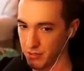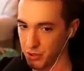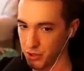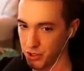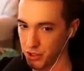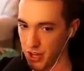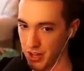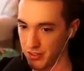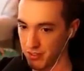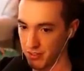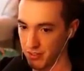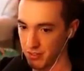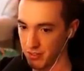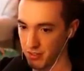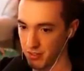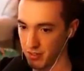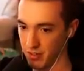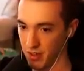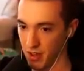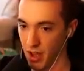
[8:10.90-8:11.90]
Shit.
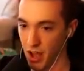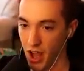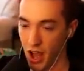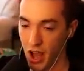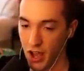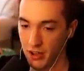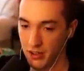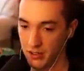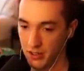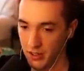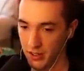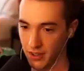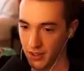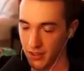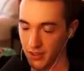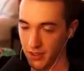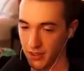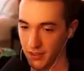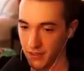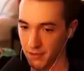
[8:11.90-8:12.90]
Ah!
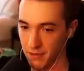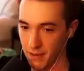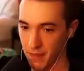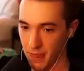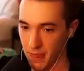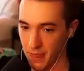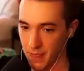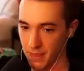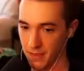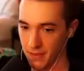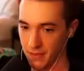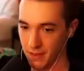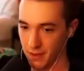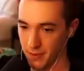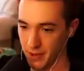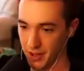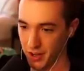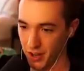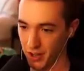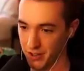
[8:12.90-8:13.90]

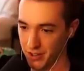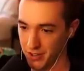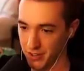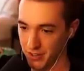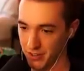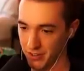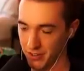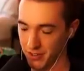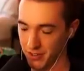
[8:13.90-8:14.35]
Oh my god.